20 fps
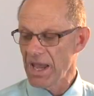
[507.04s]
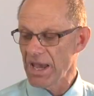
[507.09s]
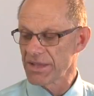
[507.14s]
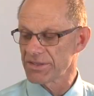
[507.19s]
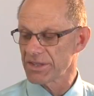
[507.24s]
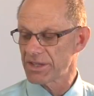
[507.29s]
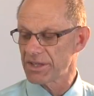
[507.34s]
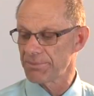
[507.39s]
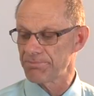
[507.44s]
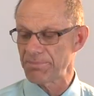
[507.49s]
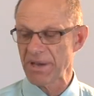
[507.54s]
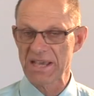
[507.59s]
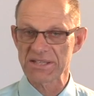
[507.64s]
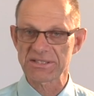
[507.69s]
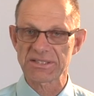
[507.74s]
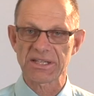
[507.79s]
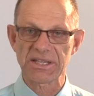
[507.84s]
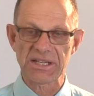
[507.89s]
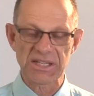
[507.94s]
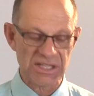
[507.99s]
and the
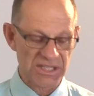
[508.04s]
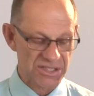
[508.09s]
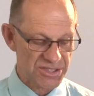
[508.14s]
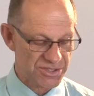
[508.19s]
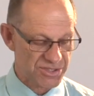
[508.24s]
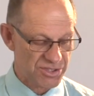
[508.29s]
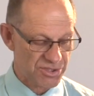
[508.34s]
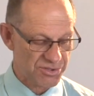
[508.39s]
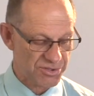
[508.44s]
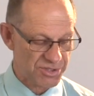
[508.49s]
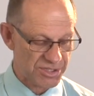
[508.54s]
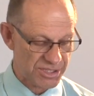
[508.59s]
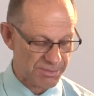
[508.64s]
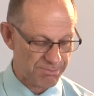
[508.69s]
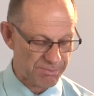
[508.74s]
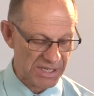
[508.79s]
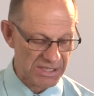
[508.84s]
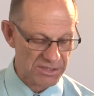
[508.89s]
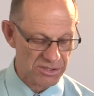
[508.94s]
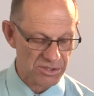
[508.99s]
capacity is
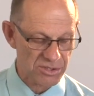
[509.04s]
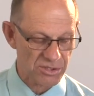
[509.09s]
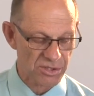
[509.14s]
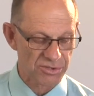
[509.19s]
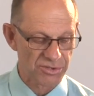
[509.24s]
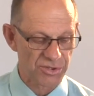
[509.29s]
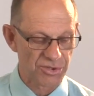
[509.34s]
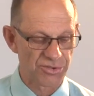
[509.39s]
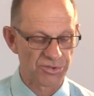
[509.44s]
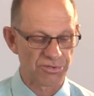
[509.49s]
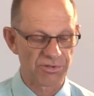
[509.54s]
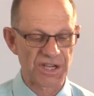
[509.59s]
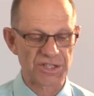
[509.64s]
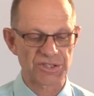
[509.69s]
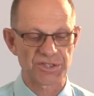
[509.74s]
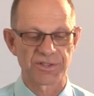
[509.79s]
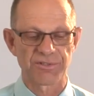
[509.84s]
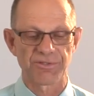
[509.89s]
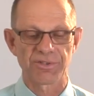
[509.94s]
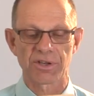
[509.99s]
dependent on the
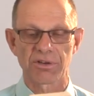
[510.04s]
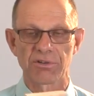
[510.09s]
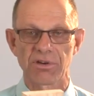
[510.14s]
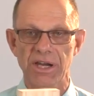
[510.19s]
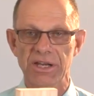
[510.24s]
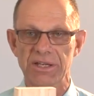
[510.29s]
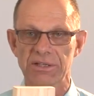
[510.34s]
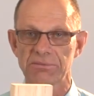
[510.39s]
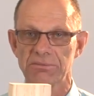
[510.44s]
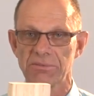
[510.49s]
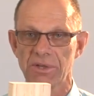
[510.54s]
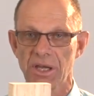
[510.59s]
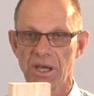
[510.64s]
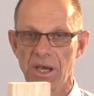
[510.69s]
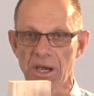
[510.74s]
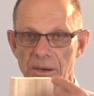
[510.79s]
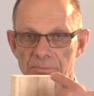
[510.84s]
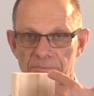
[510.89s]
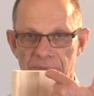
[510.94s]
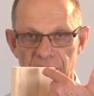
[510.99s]
direction of the grain.
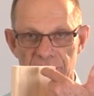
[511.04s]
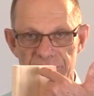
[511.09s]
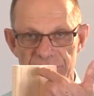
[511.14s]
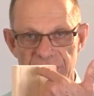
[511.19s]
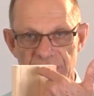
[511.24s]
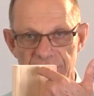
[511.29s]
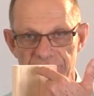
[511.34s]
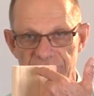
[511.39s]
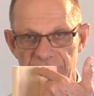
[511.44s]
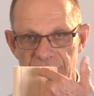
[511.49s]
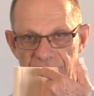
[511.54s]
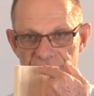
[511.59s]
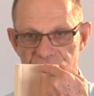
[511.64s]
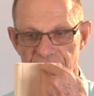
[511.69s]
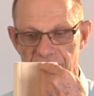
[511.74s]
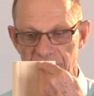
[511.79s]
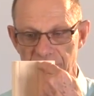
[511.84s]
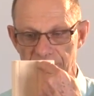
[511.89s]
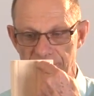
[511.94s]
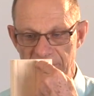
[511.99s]
Bolts have
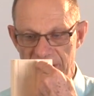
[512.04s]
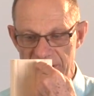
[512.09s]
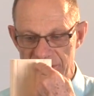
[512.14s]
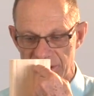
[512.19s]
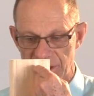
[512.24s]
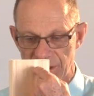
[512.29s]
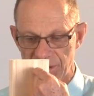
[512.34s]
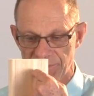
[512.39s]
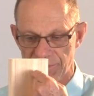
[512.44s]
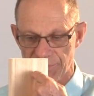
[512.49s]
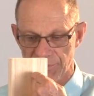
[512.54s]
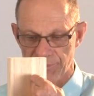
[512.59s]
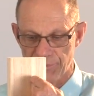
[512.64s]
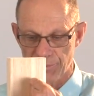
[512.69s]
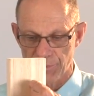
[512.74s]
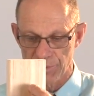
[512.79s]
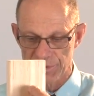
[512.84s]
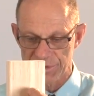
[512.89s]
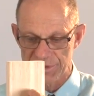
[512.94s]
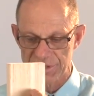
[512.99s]
different capacity if the
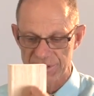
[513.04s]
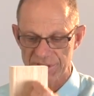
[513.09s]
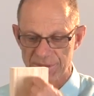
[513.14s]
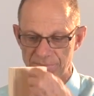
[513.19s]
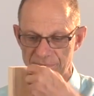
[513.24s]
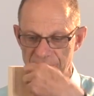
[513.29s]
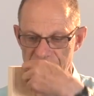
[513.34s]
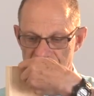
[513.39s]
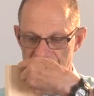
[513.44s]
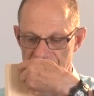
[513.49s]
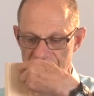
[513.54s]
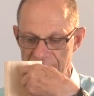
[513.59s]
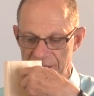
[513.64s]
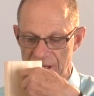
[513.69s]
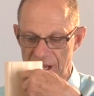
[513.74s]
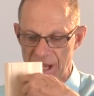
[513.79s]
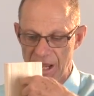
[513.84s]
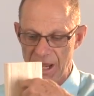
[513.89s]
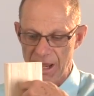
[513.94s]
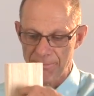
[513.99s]
force is applied
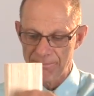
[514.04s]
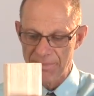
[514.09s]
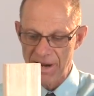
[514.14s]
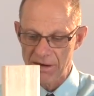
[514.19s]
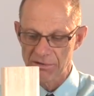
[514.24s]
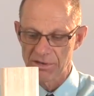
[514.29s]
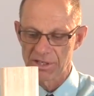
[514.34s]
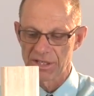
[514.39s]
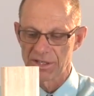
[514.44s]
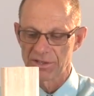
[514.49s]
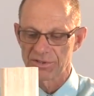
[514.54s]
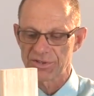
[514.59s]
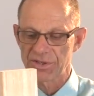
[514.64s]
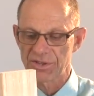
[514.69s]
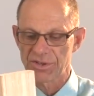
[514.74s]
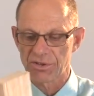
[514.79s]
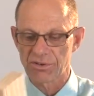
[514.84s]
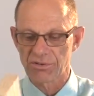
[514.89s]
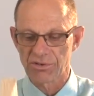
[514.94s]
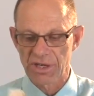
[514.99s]
parallel to
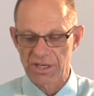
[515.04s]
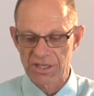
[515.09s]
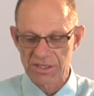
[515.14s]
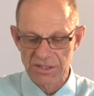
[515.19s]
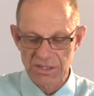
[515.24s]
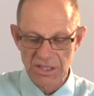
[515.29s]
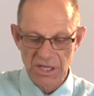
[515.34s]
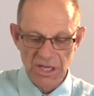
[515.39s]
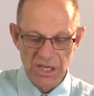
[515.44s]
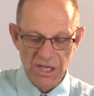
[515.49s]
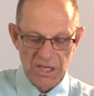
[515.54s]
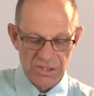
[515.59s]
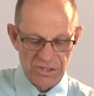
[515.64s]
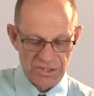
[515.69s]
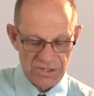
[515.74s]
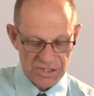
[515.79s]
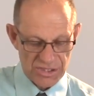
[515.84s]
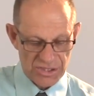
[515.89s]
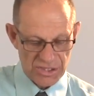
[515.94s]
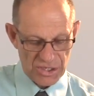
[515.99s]
the grain
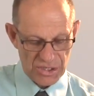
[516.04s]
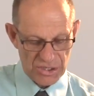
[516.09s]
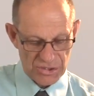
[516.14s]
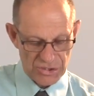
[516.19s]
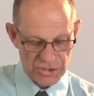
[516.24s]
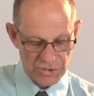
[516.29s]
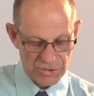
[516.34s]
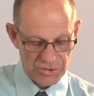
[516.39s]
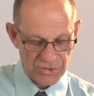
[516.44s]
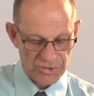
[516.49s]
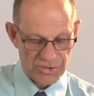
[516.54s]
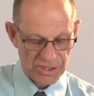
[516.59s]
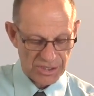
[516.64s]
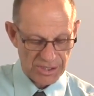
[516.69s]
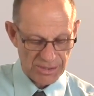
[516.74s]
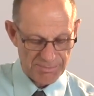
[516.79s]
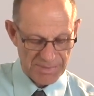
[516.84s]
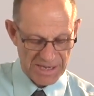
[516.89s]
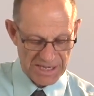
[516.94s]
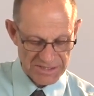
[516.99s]
to the
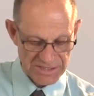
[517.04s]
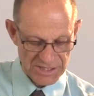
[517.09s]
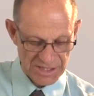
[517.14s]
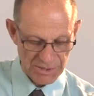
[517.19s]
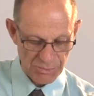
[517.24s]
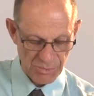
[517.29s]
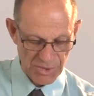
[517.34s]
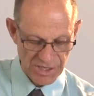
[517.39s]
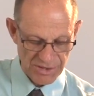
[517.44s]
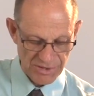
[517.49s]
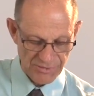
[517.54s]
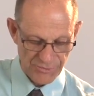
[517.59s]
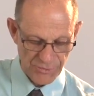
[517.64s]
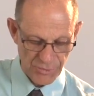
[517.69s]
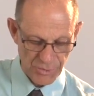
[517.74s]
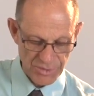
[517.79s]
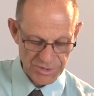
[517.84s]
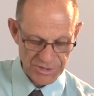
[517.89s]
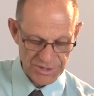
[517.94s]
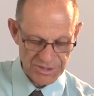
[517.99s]
capacity where the
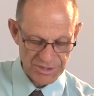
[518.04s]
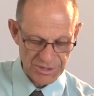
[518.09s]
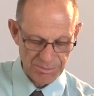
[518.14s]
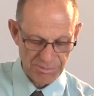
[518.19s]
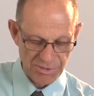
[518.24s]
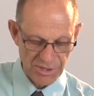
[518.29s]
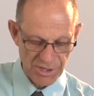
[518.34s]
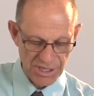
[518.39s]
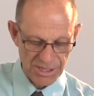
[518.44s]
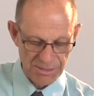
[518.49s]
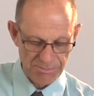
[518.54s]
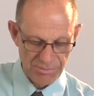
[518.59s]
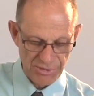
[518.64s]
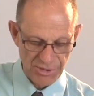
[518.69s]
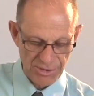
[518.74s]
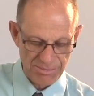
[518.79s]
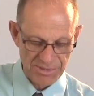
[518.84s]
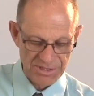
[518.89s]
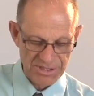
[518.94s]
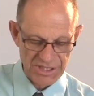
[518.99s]
force is applied
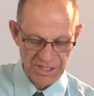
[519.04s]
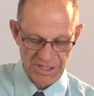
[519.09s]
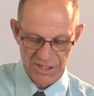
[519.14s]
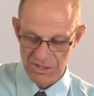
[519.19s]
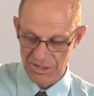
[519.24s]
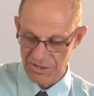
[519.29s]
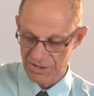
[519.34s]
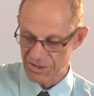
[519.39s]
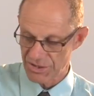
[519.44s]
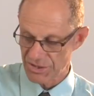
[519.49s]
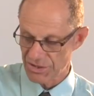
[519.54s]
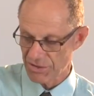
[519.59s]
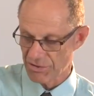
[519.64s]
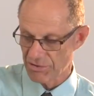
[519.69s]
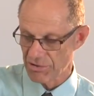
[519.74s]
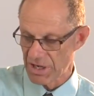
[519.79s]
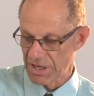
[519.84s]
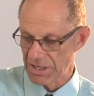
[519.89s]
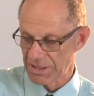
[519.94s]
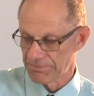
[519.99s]
perpendicular to the
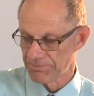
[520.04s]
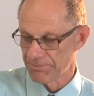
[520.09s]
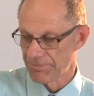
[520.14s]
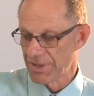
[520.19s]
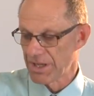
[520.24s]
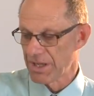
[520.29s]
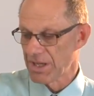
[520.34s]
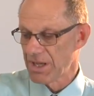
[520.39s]
grain.